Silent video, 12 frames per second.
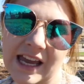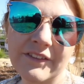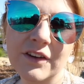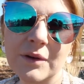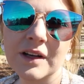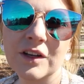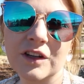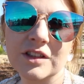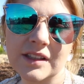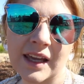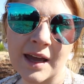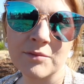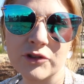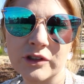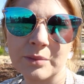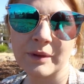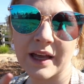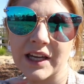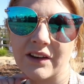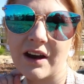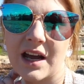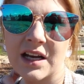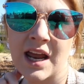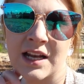Everyone knows you come to the
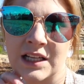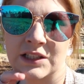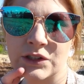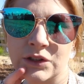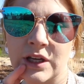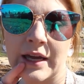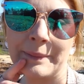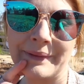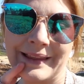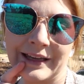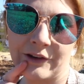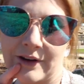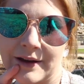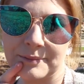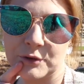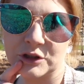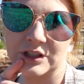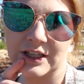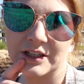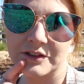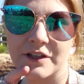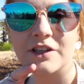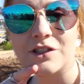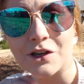playground and you do a playground montage.